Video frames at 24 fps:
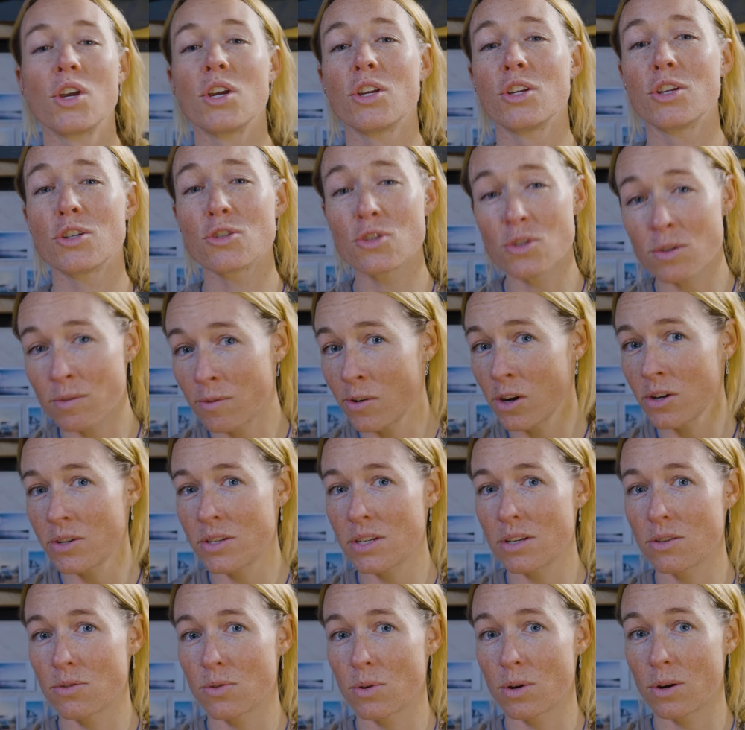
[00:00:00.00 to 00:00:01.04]
You're
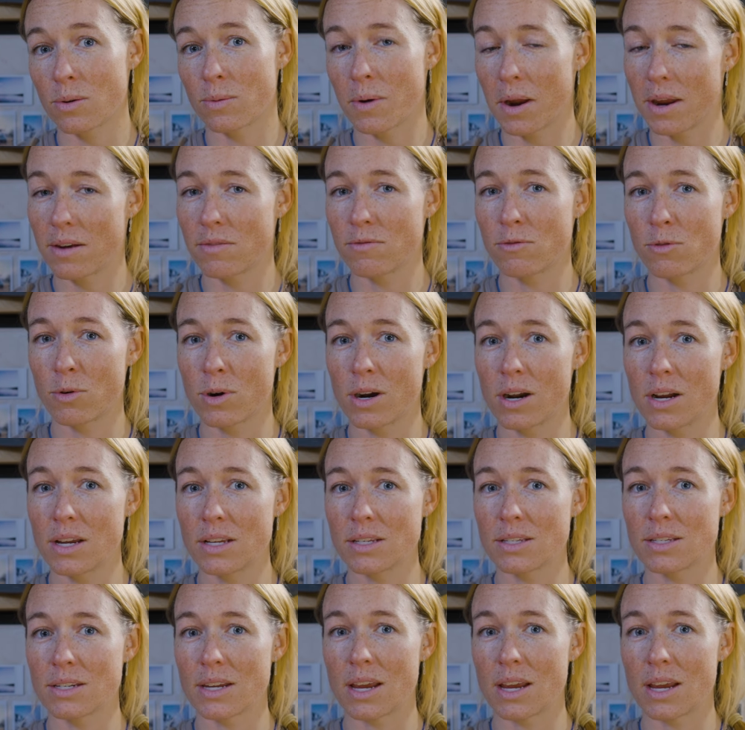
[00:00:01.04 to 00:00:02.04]
traversing through a rainforest